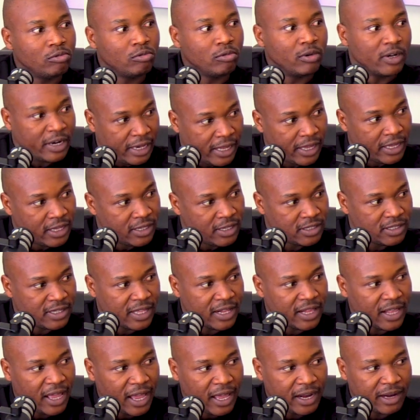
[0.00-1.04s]
raise
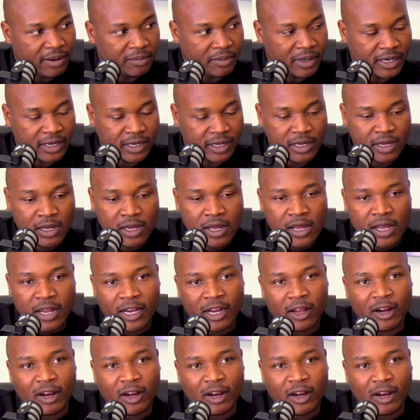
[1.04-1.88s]
that kind of money mm-hmm.